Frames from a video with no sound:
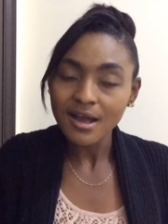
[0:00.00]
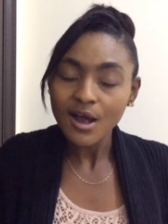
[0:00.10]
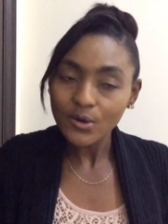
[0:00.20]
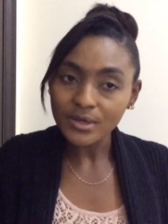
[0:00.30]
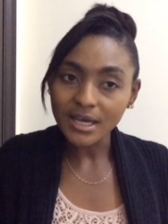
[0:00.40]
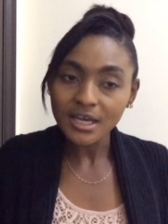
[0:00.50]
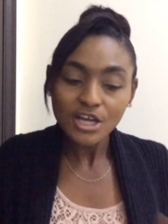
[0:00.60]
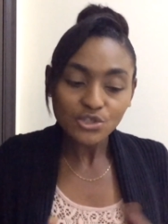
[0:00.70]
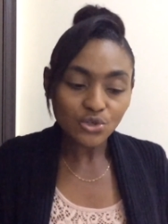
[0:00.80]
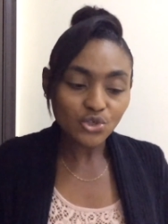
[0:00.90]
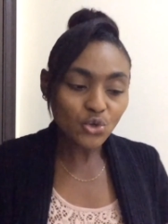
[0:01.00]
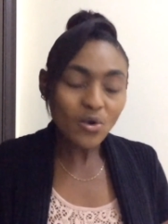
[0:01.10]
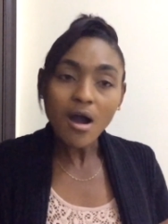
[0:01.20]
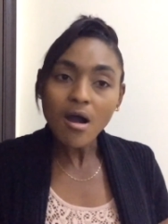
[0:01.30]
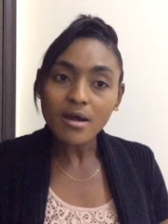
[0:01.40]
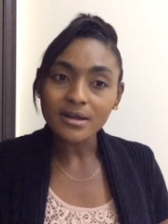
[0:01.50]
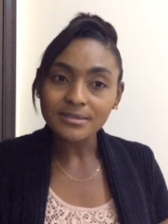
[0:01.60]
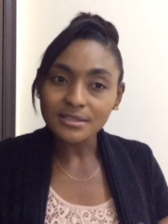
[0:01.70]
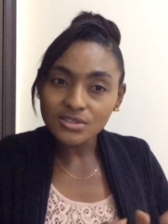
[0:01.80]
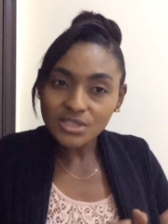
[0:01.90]
Okay, so you are
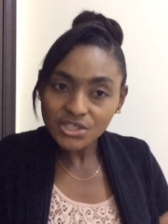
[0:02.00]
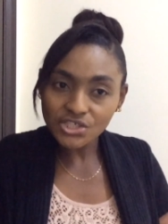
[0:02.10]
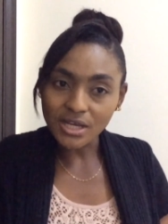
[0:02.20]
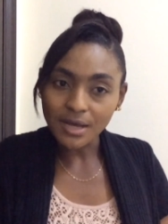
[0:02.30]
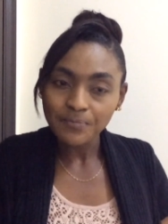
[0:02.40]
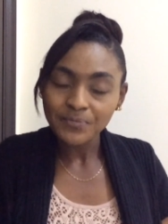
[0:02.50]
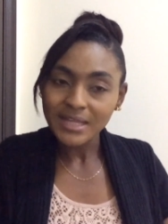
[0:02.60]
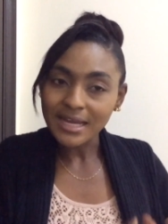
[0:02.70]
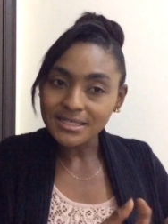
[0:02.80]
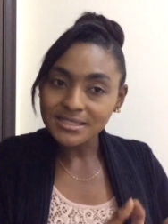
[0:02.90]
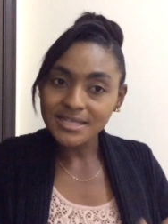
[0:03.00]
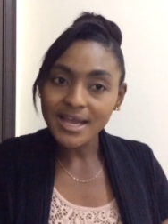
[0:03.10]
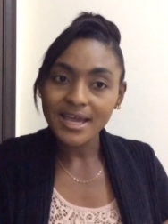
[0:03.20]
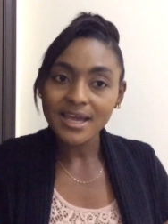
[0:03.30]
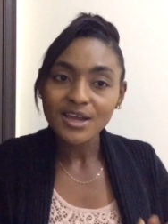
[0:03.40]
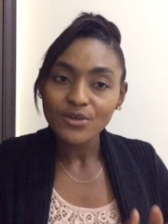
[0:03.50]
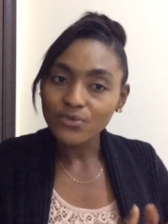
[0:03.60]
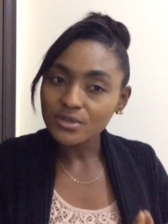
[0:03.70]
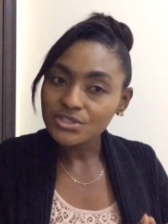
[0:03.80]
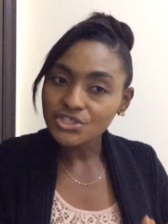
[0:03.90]
the teacher that is there for
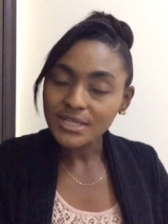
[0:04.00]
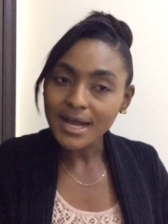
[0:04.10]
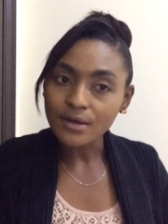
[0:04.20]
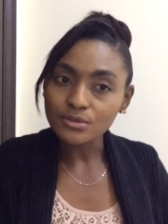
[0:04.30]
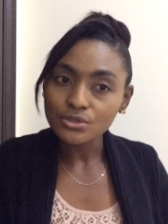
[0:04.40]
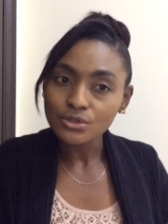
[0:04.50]
this child